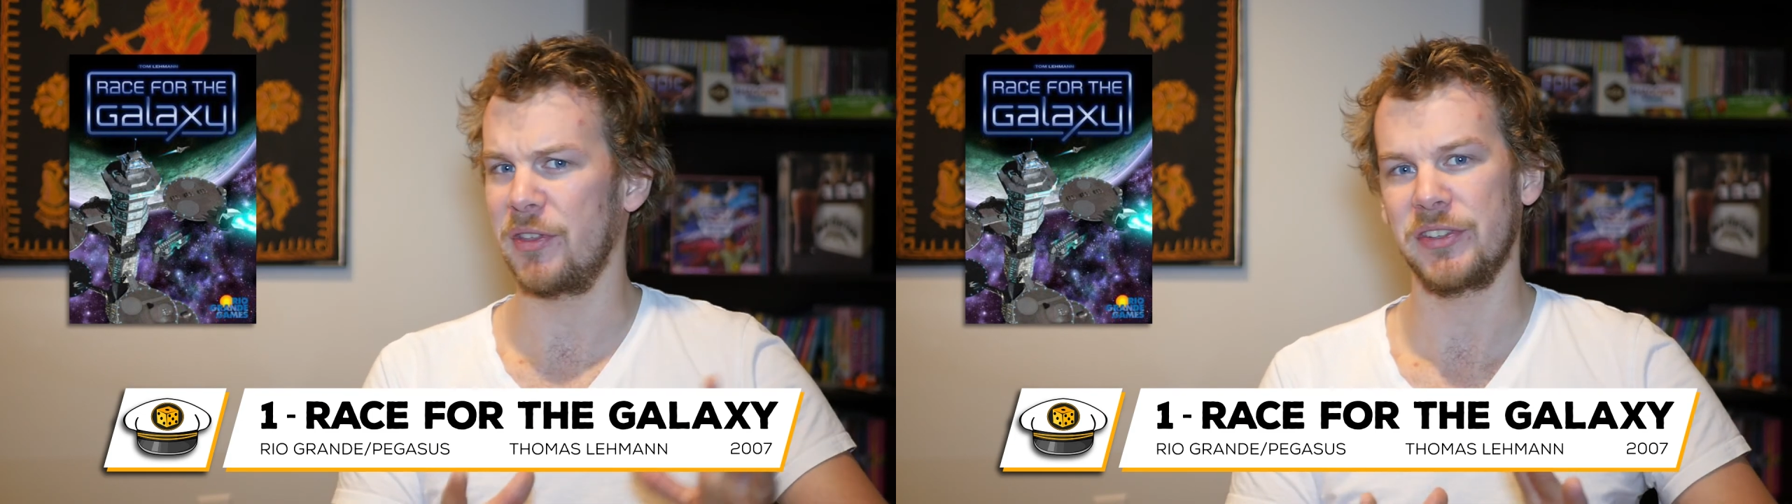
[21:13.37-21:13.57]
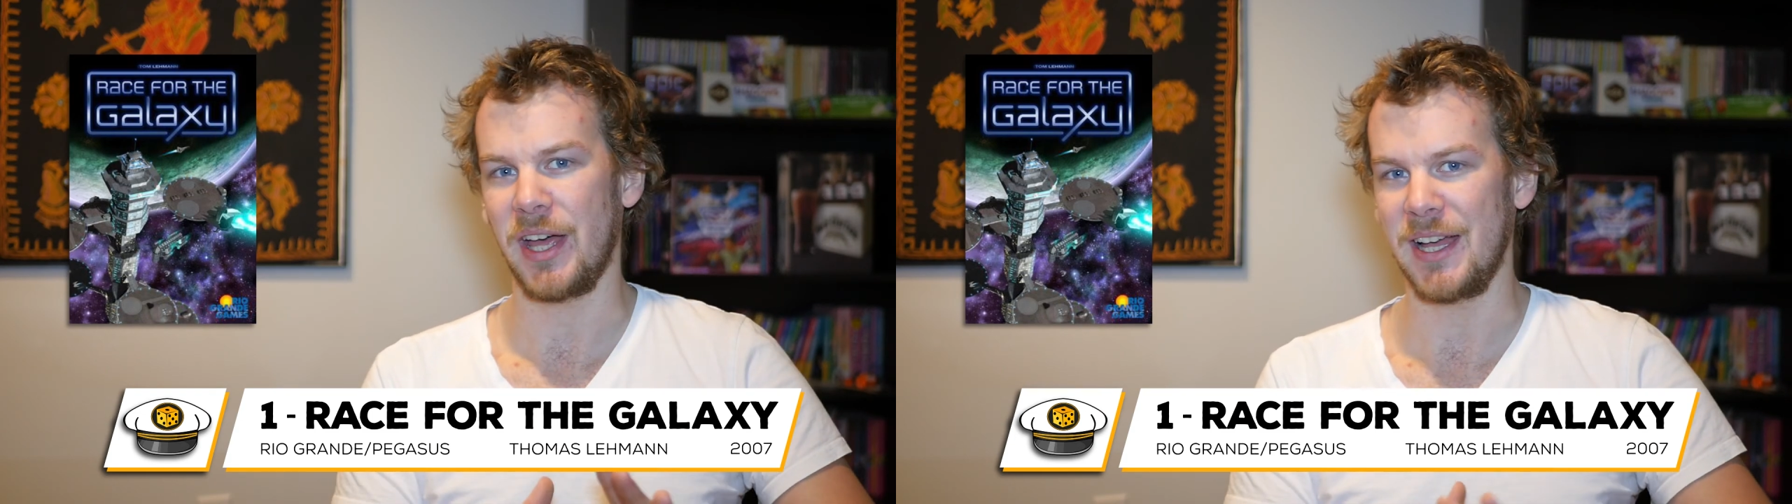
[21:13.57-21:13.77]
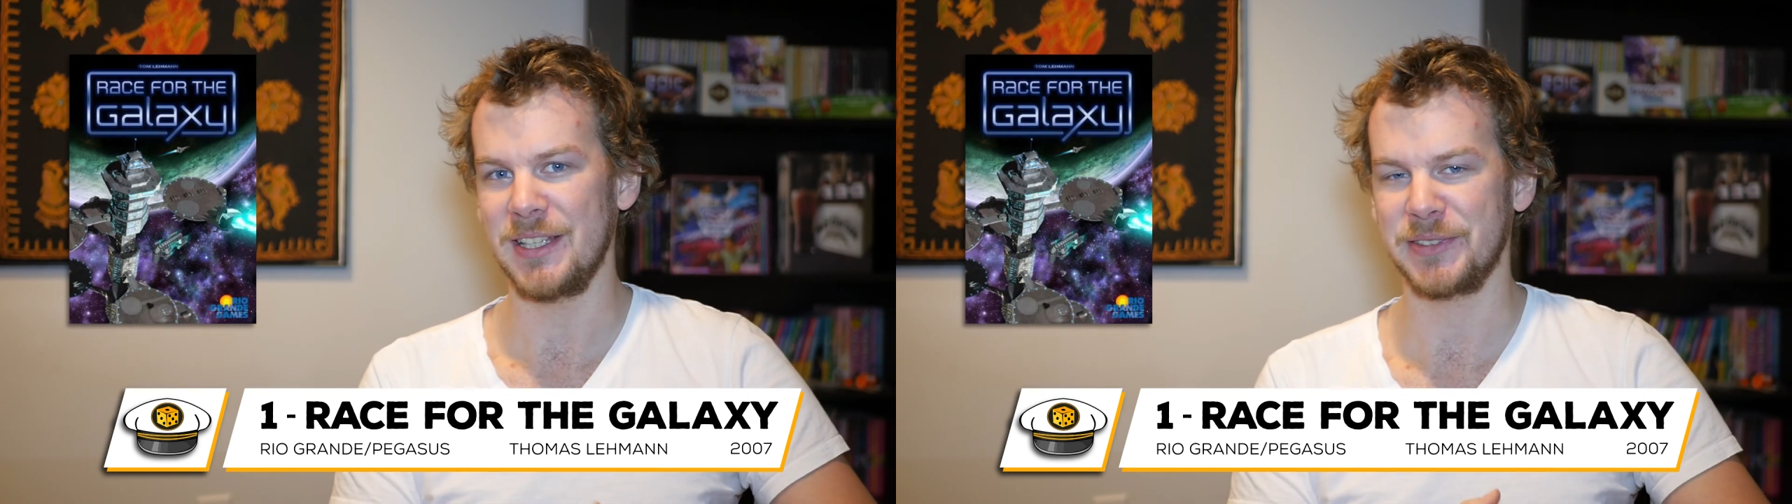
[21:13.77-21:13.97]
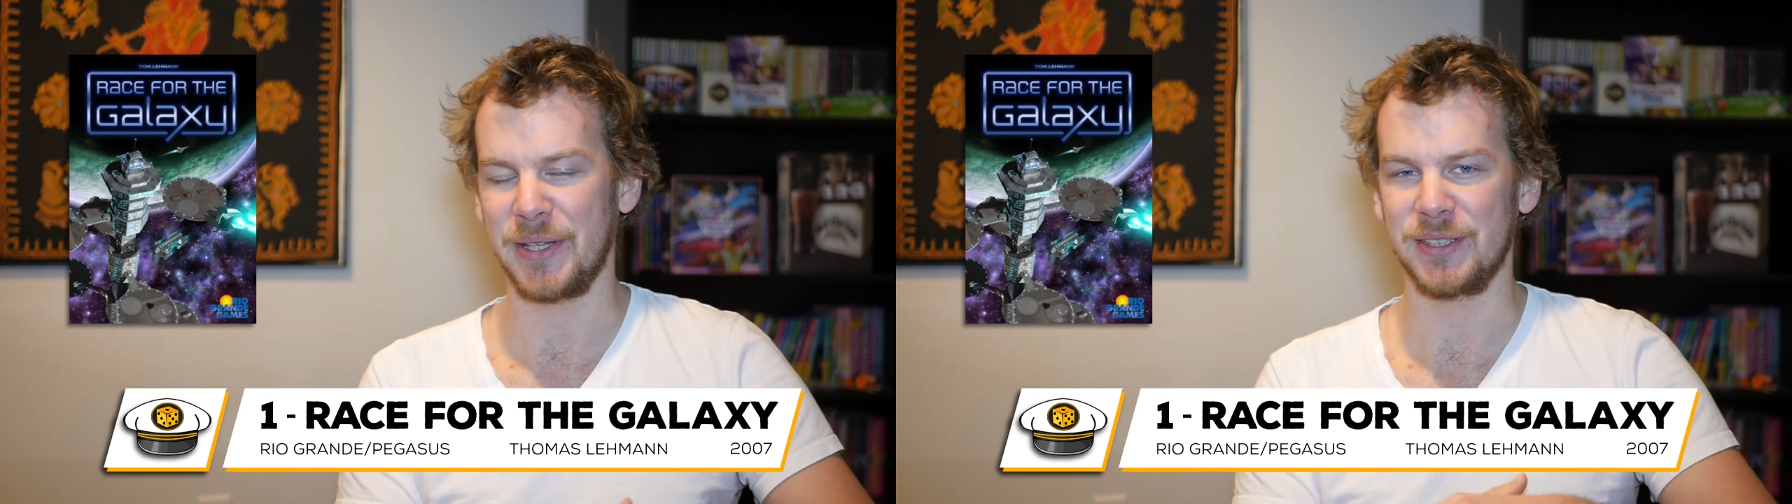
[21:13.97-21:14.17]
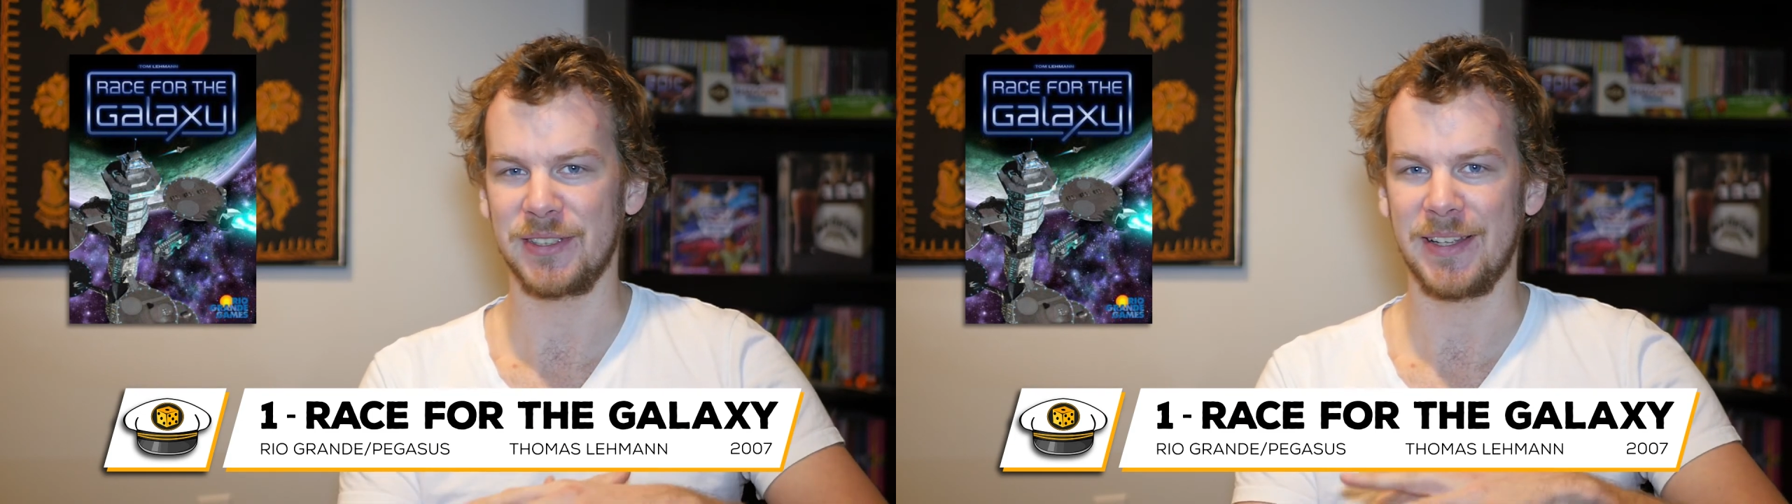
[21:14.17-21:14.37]
the size
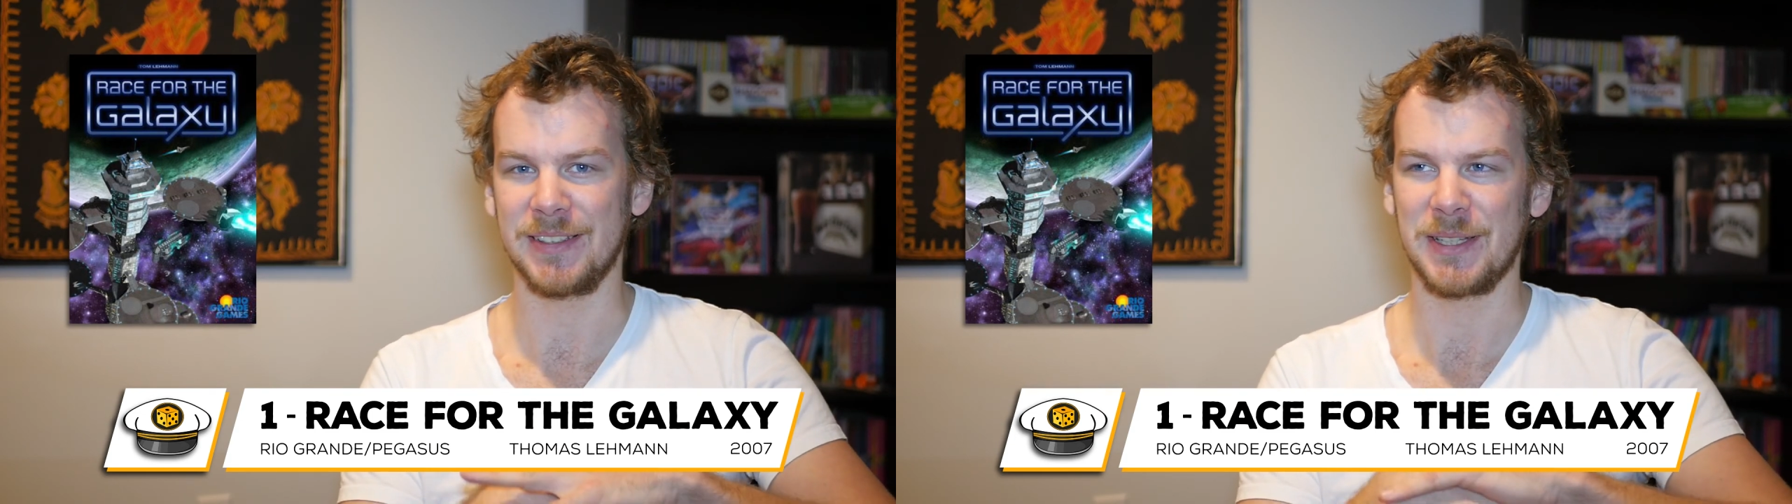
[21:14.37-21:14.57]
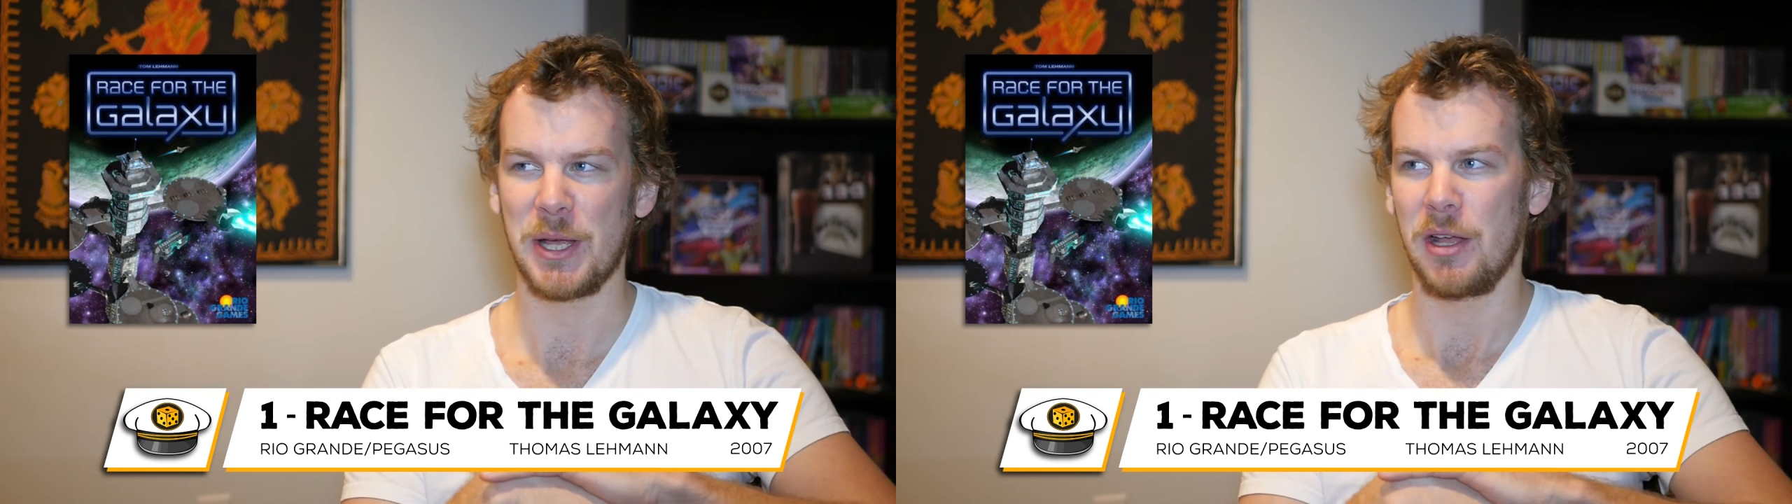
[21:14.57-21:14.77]
and